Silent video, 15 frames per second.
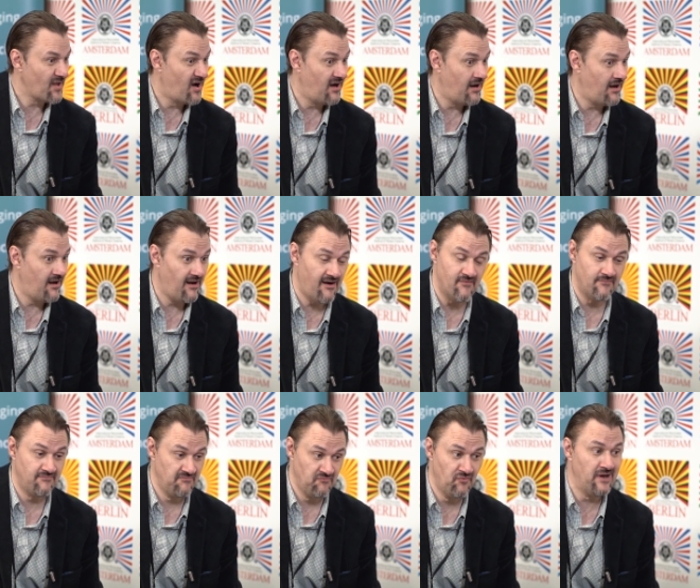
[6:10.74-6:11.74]
are
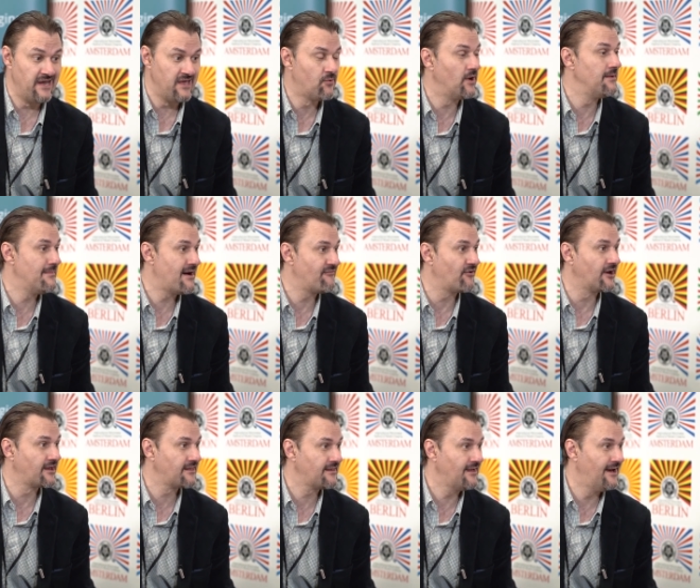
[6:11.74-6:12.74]
really quite
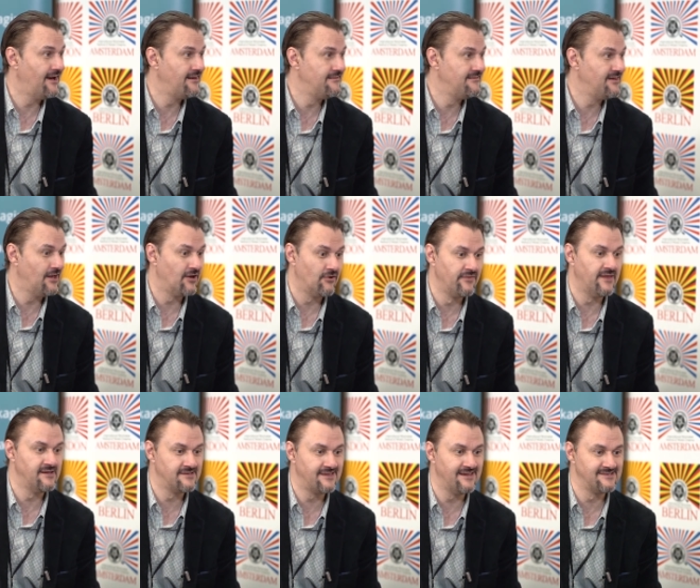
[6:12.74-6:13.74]
maverick, and you know
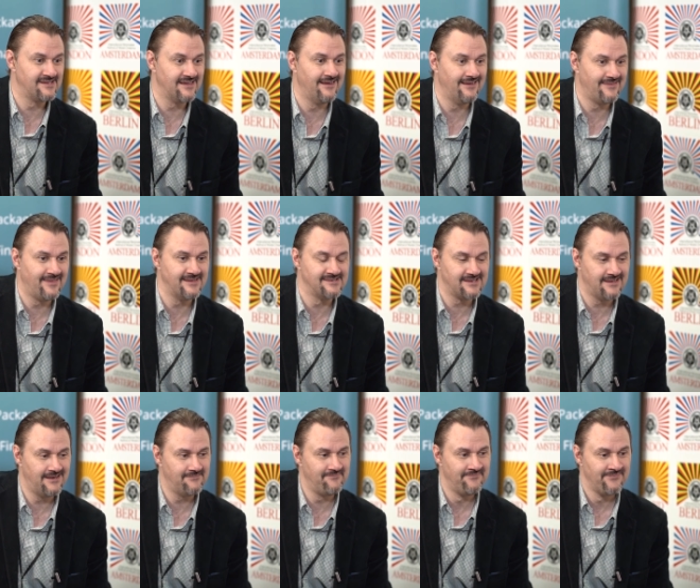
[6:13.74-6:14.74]
there's
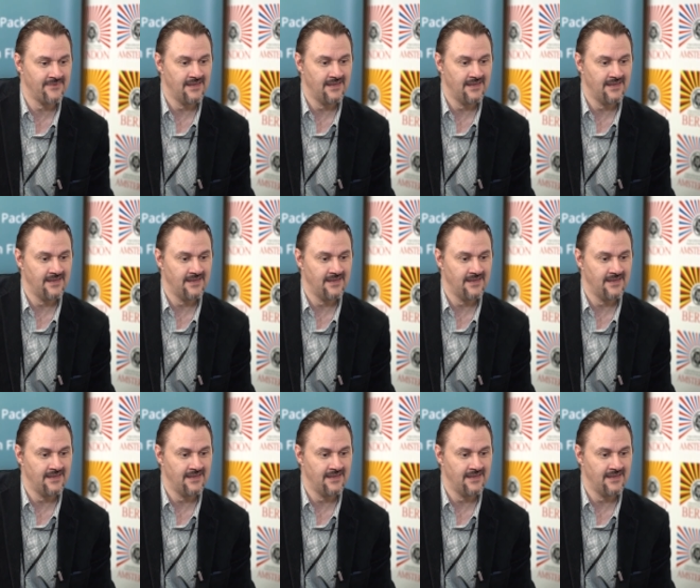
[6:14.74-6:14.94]
a